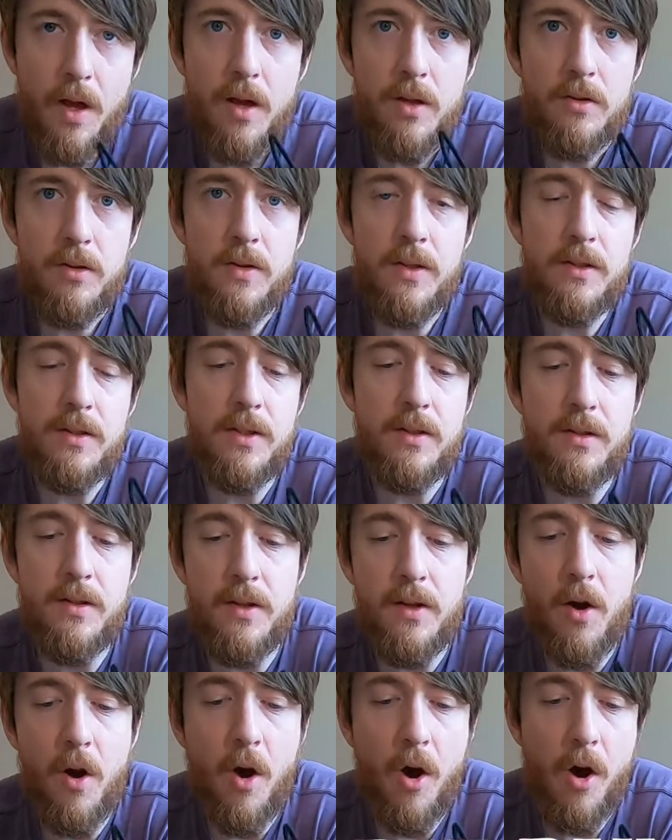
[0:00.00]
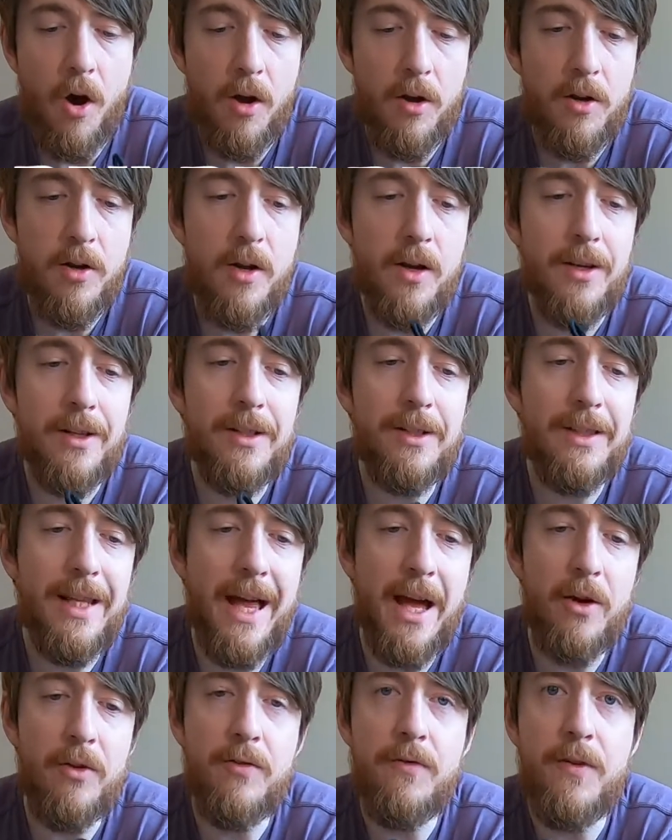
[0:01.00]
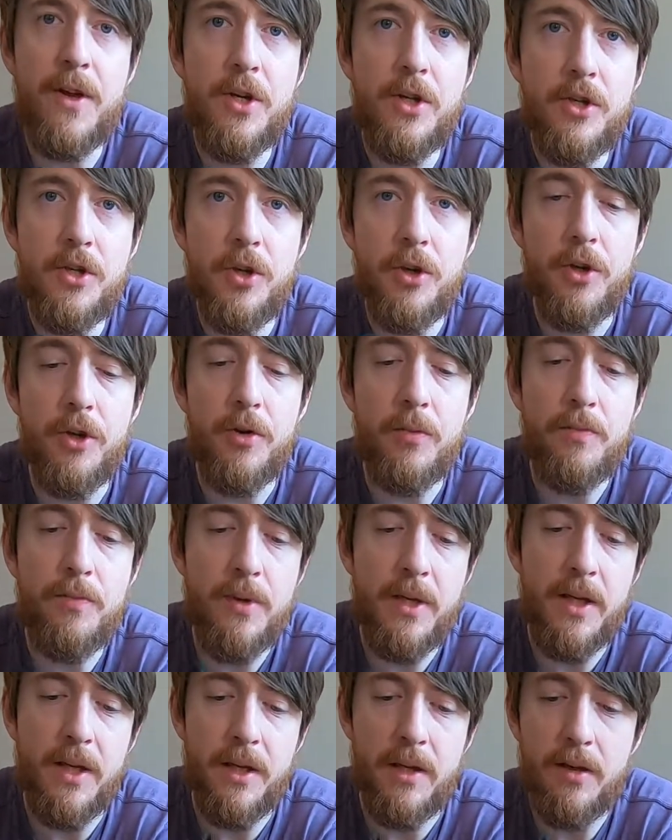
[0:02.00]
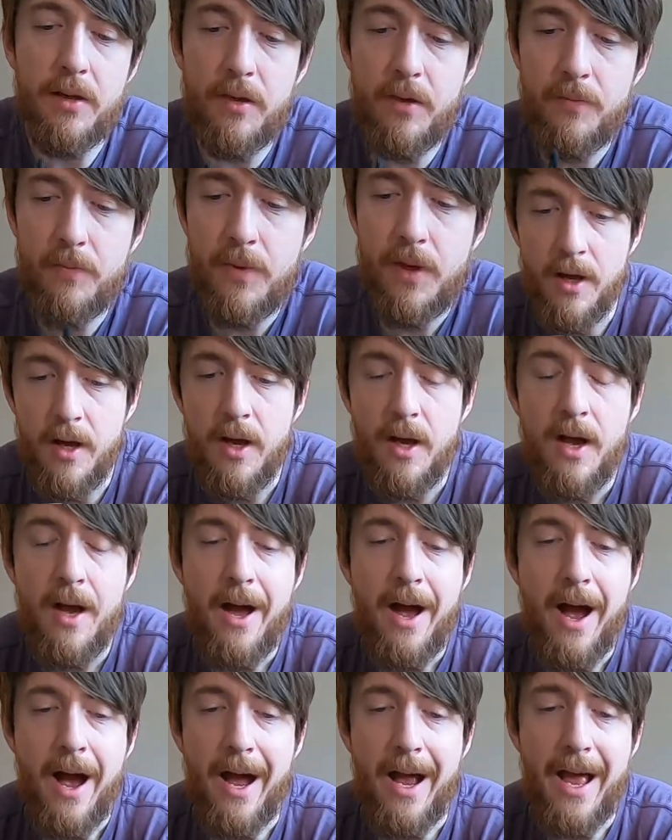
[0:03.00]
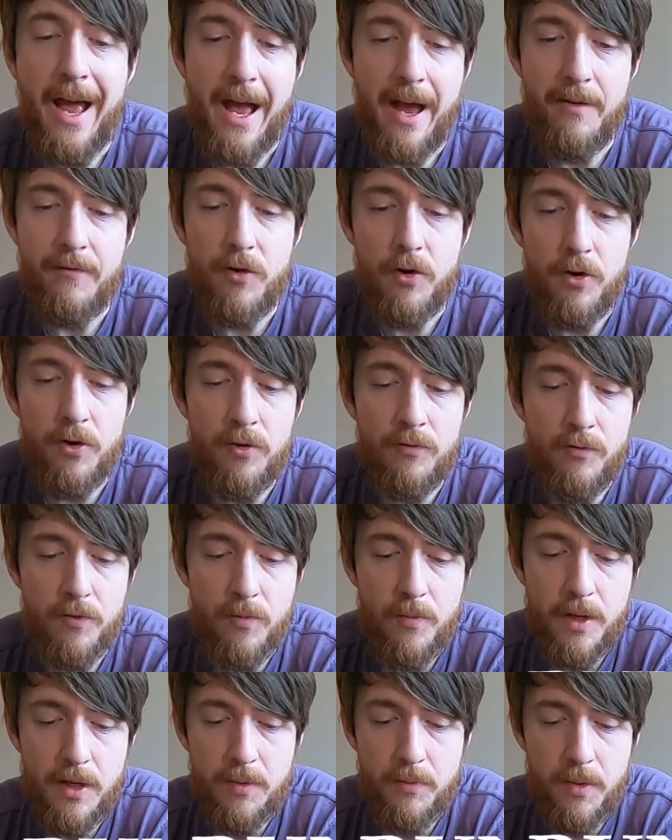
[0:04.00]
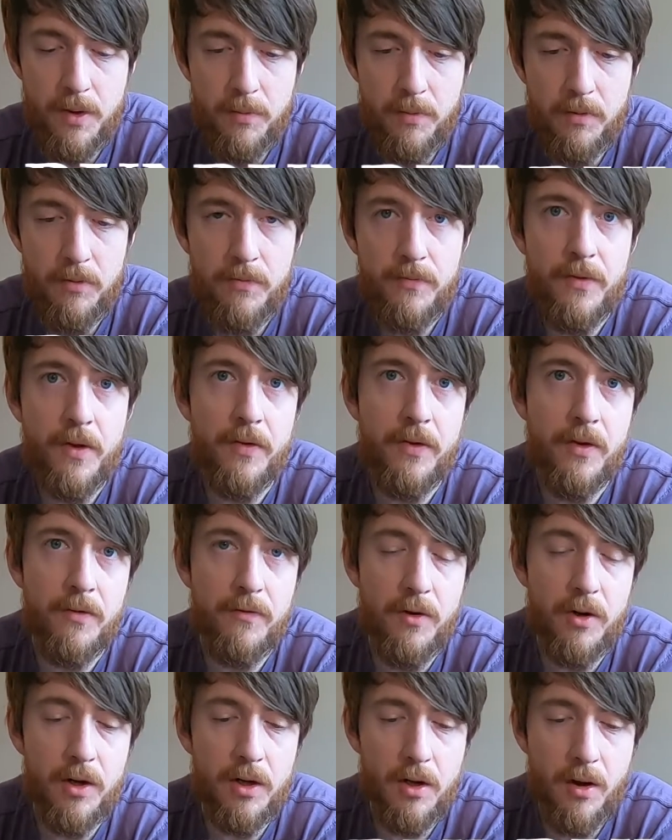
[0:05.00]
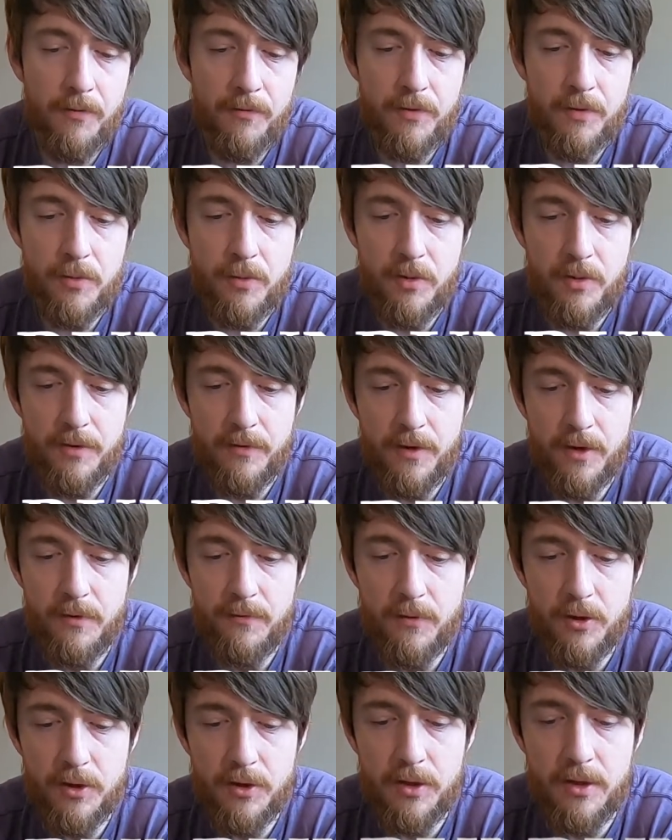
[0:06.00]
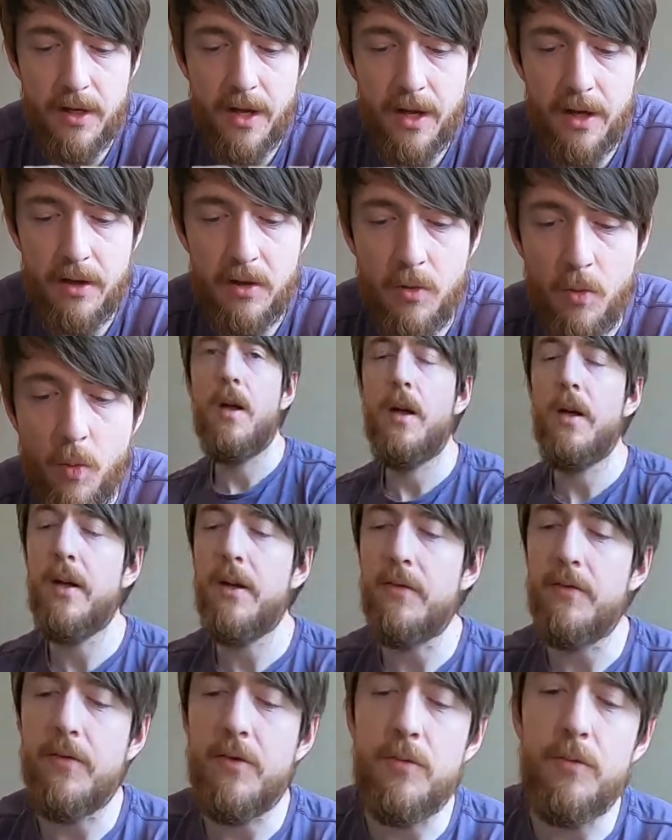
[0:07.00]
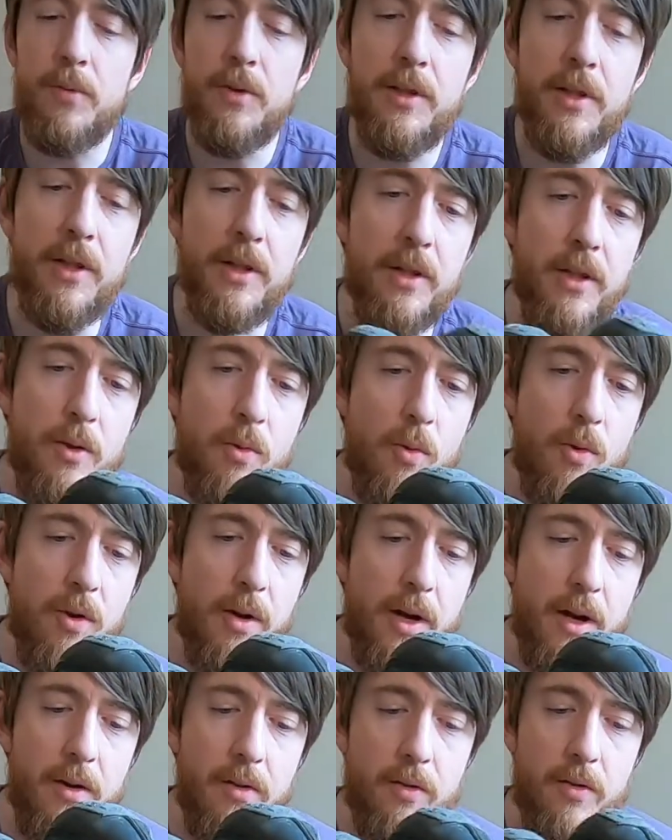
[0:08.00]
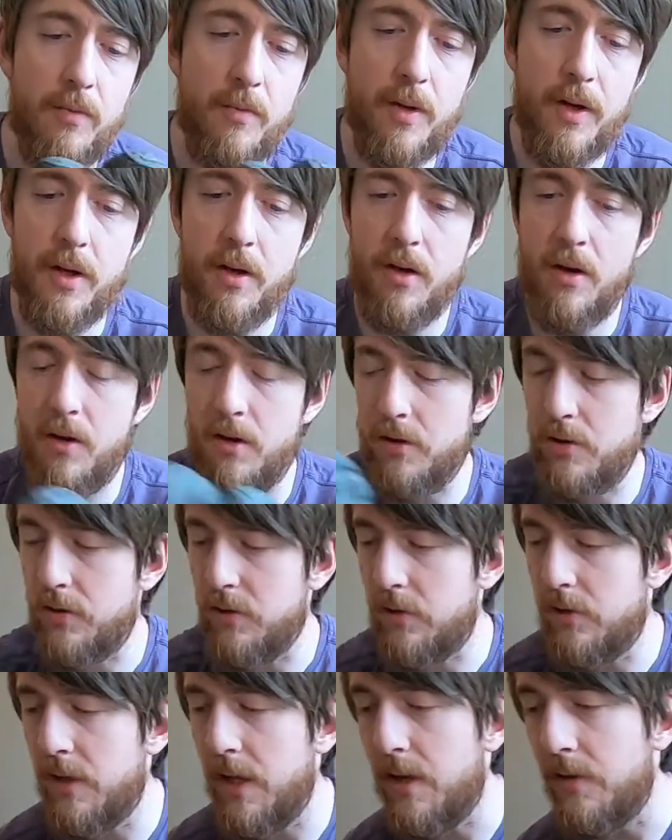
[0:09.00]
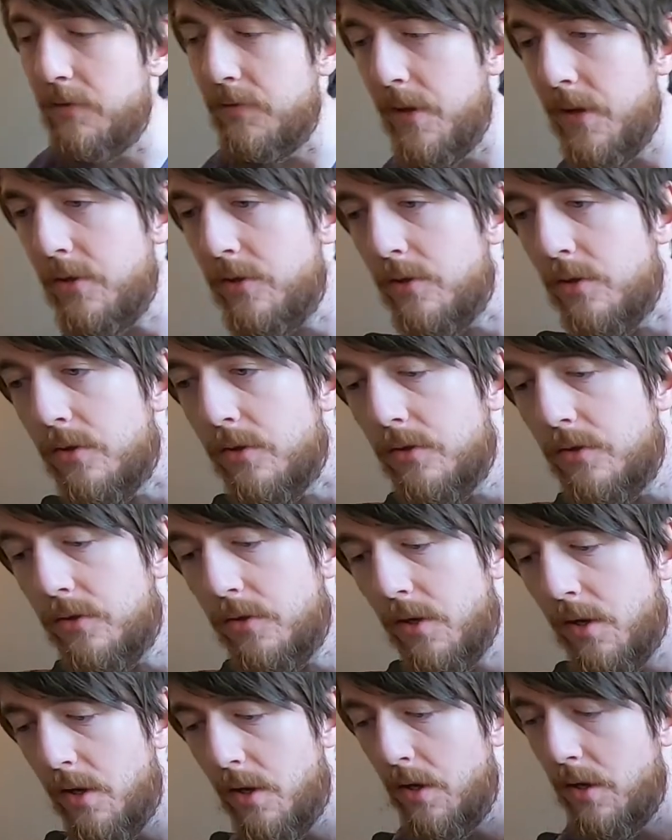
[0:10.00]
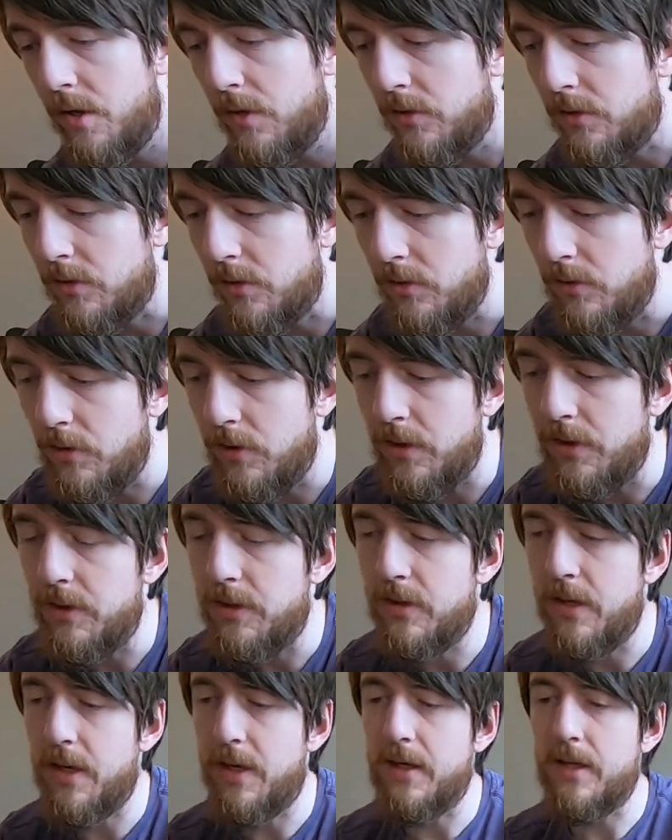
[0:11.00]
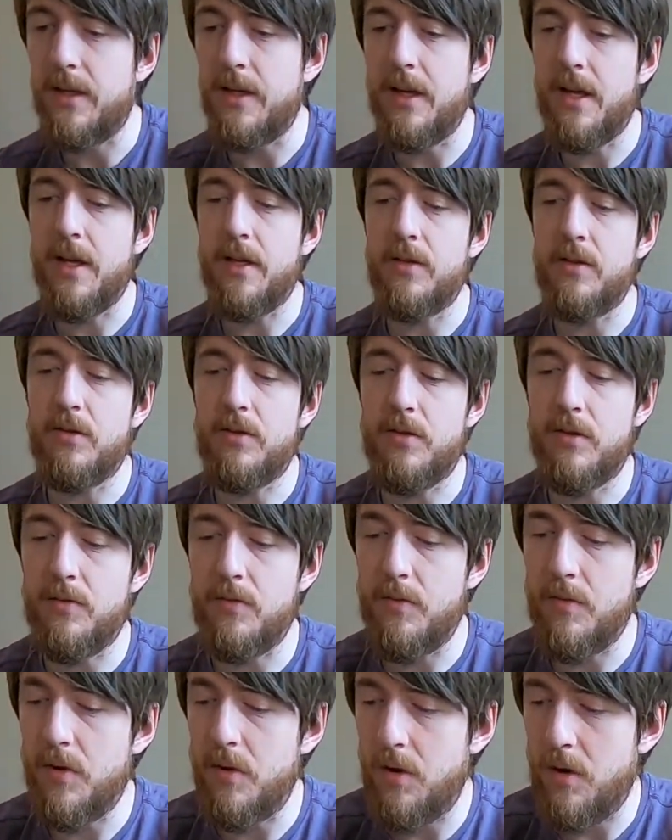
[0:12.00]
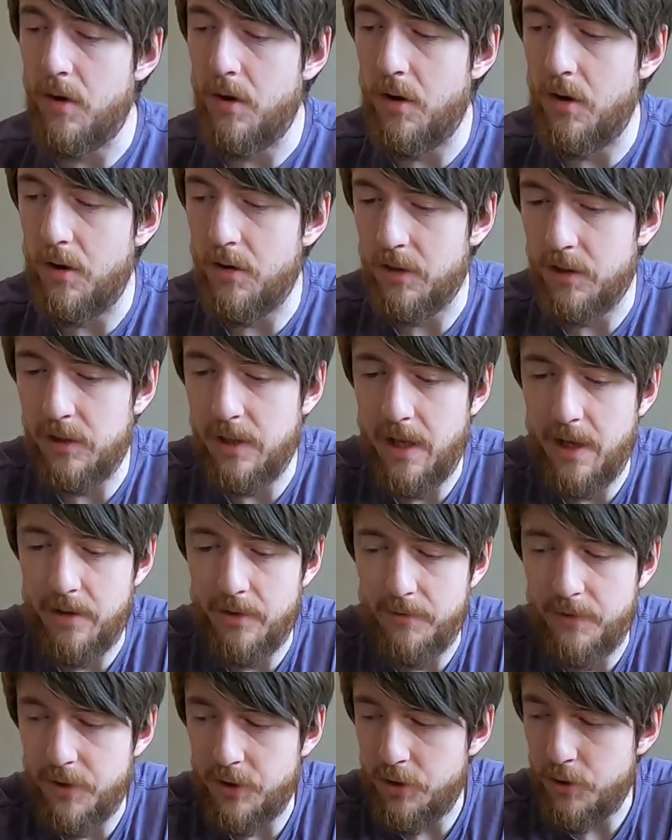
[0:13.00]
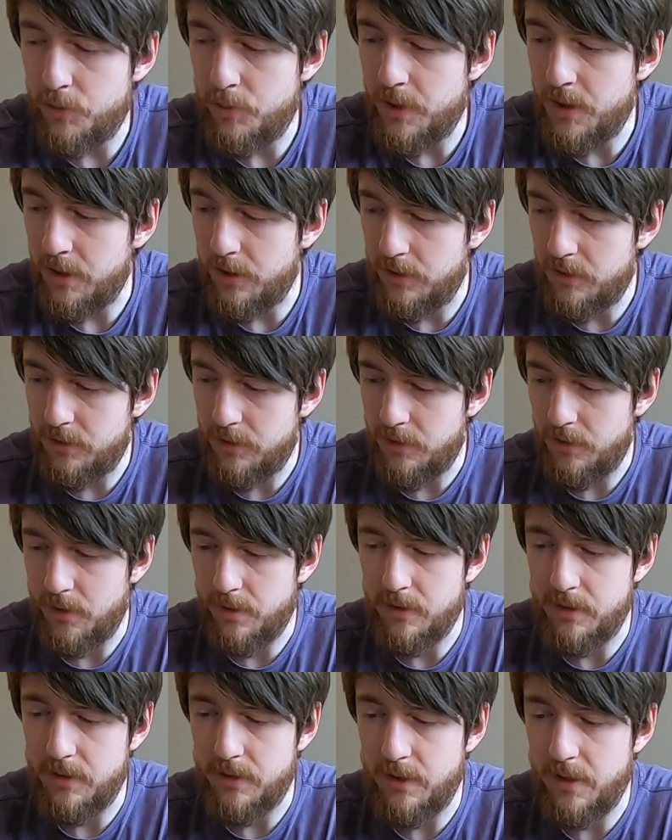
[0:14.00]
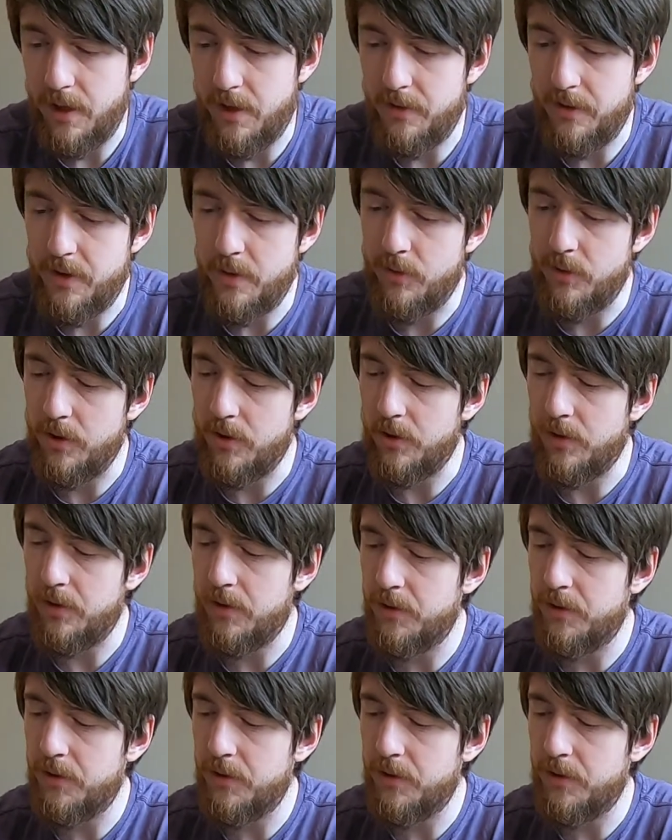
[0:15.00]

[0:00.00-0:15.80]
So this is the On Cloudventure Peak. I have heard from many people that they're very comfortable, they're very versatile. I have completely worn out my On Cloudventures, so I decided to get some On Cloudventure Peaks and see how they work.